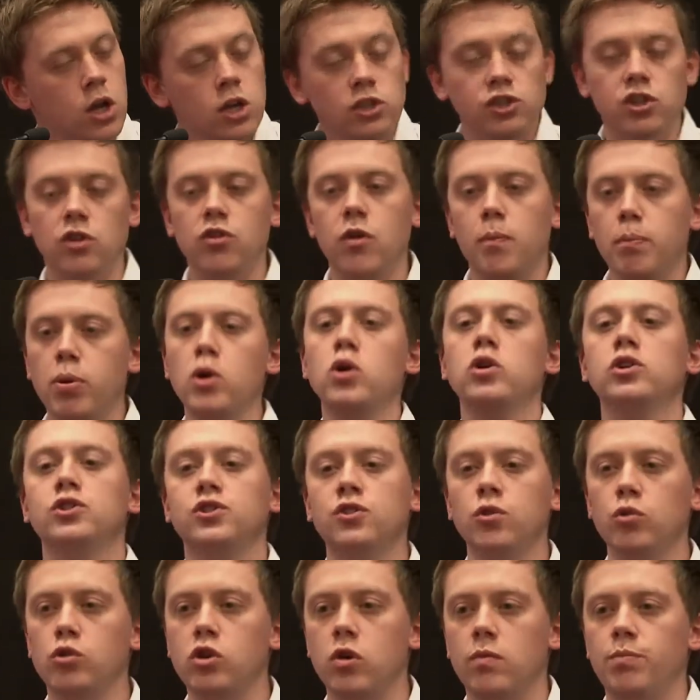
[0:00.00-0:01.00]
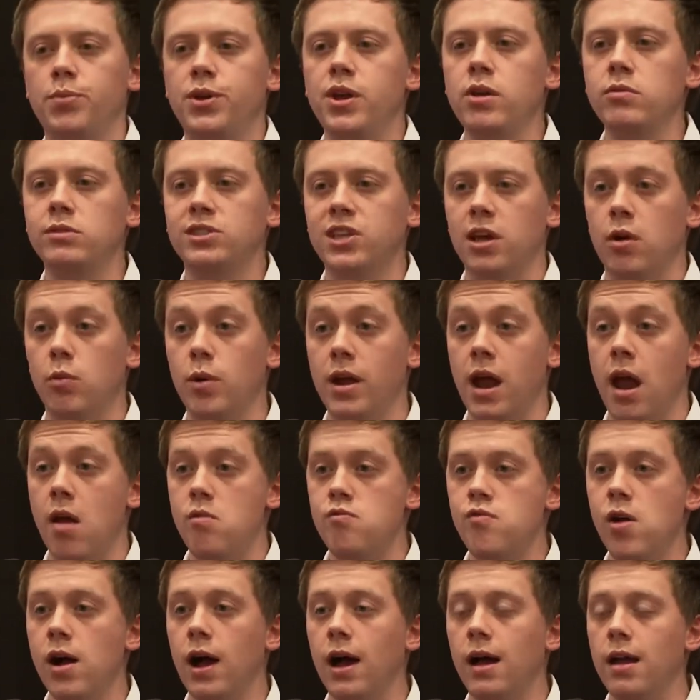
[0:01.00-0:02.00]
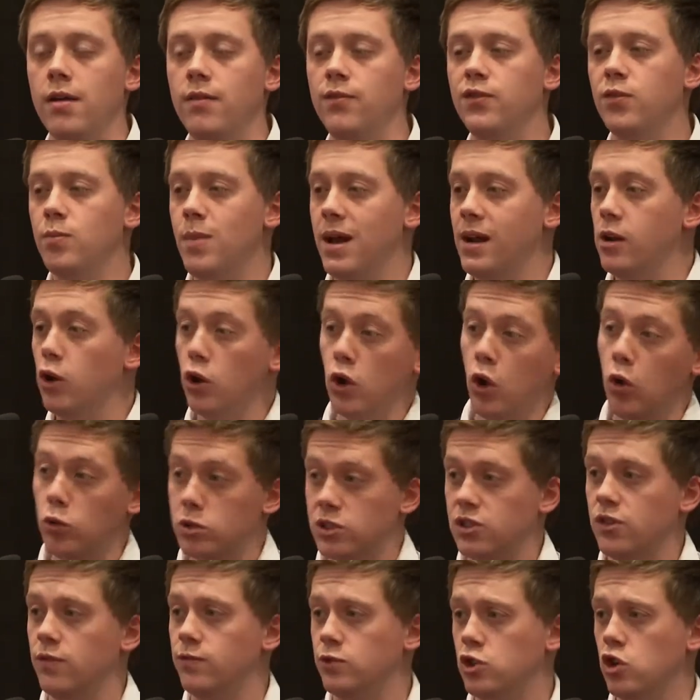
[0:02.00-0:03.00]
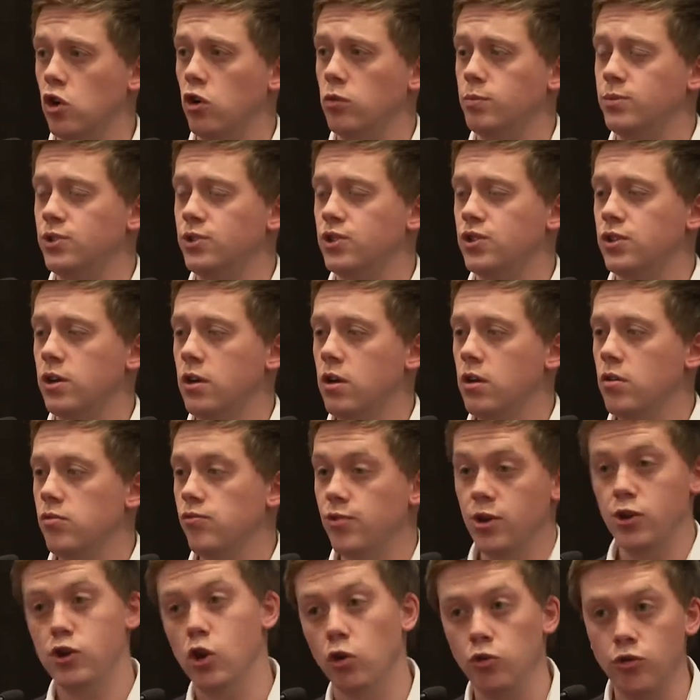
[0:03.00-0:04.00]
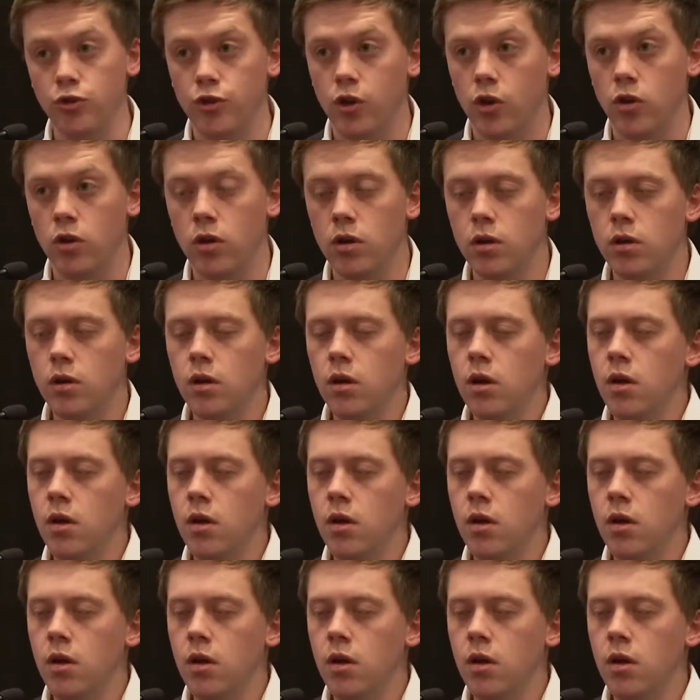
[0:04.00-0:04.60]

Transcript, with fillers: So the personal computer, when it arrived, made lots of jobs redundant,